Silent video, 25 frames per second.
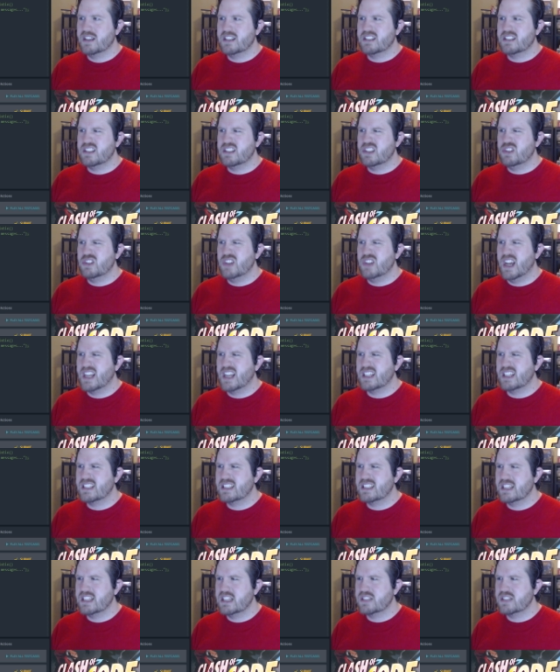This is a
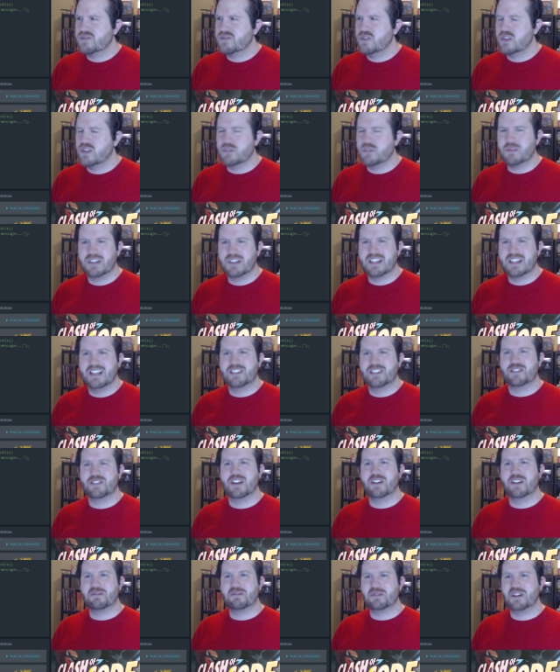United States phone number in case
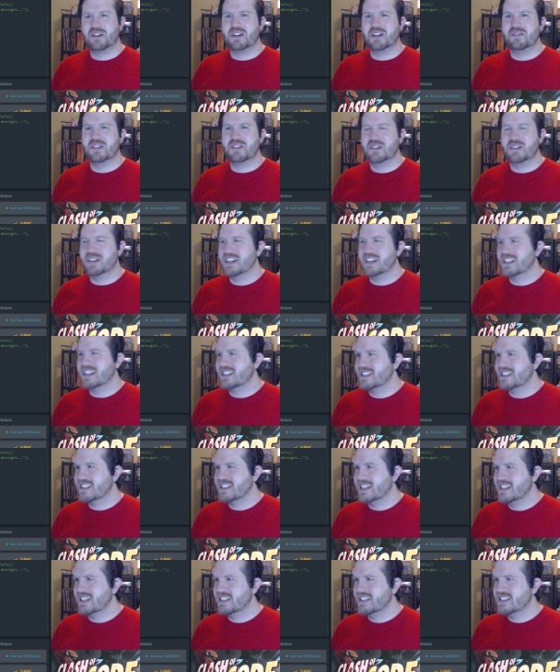you're outside of the United
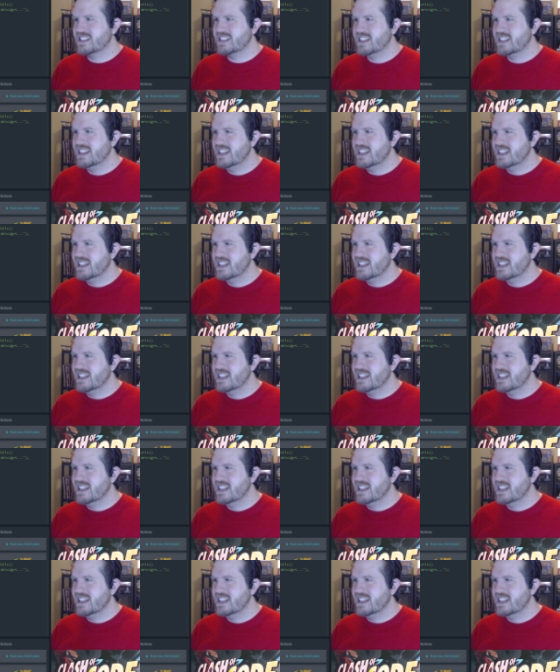States.